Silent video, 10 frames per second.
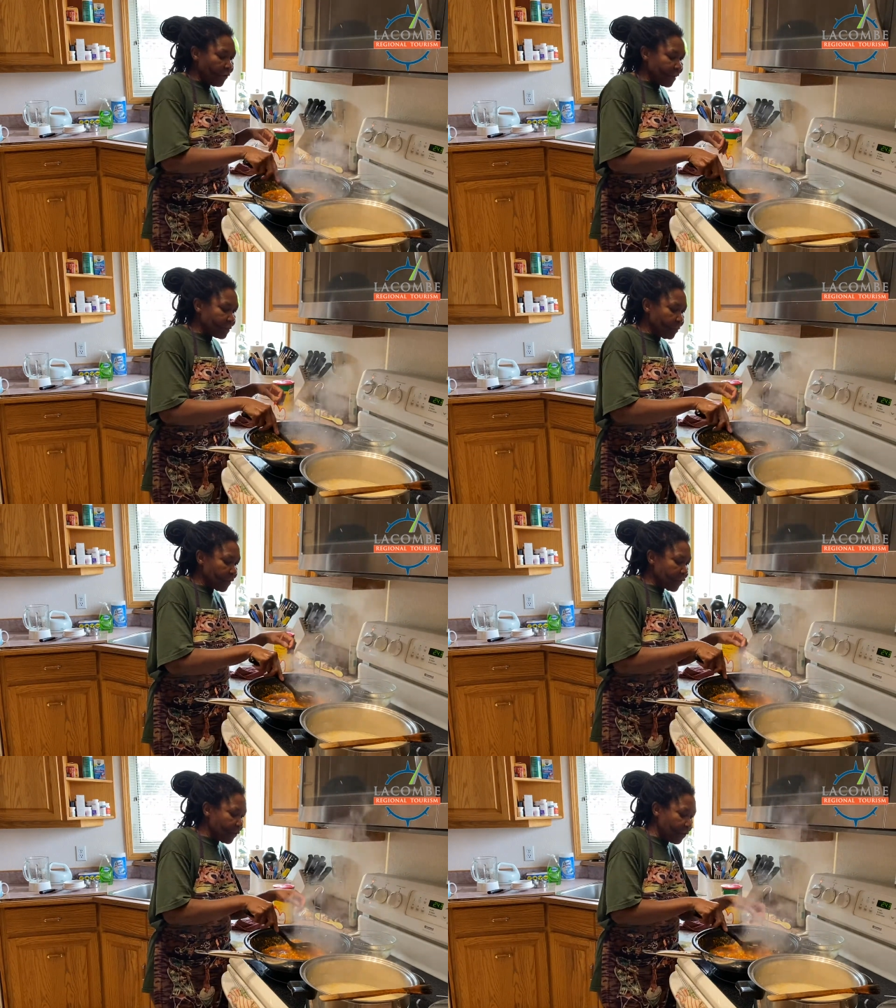as
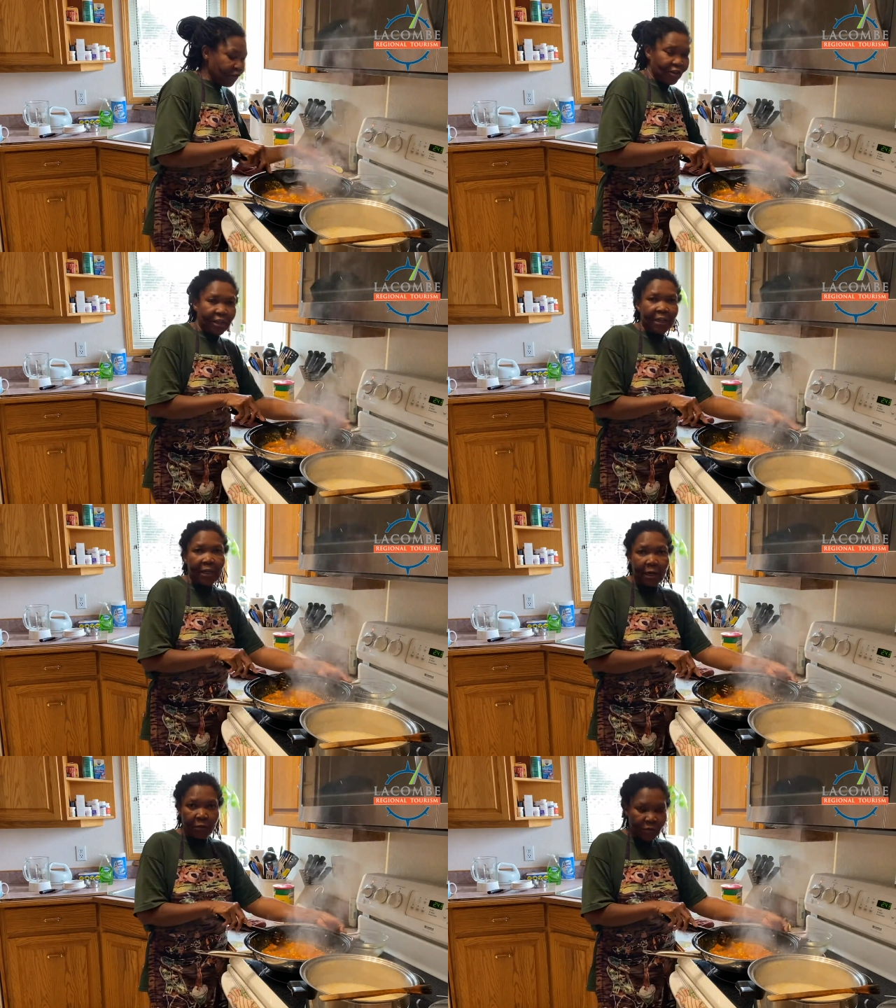much of the chicken
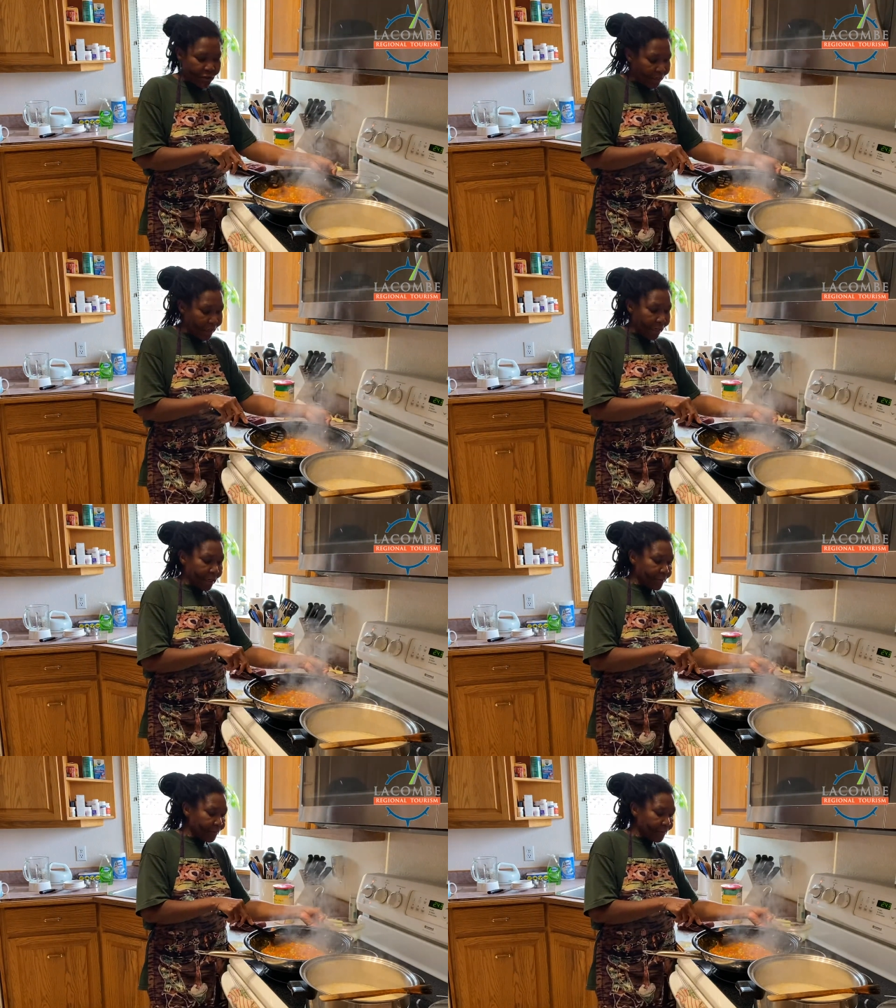out again,